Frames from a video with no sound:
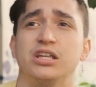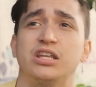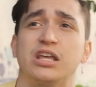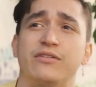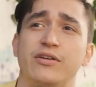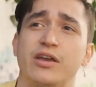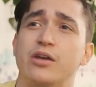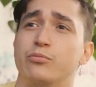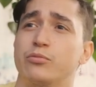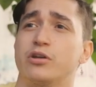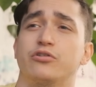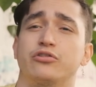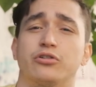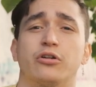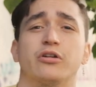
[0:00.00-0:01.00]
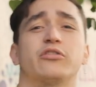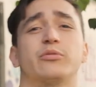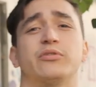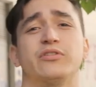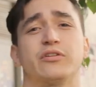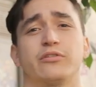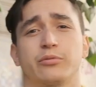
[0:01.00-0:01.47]
giving him reassurance
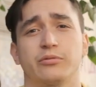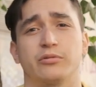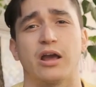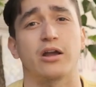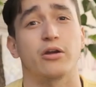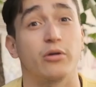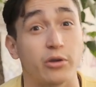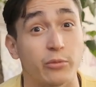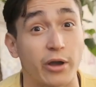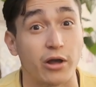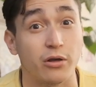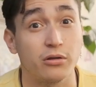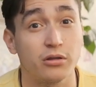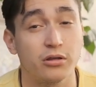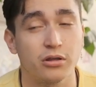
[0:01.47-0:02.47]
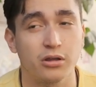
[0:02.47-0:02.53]
when things were not going well,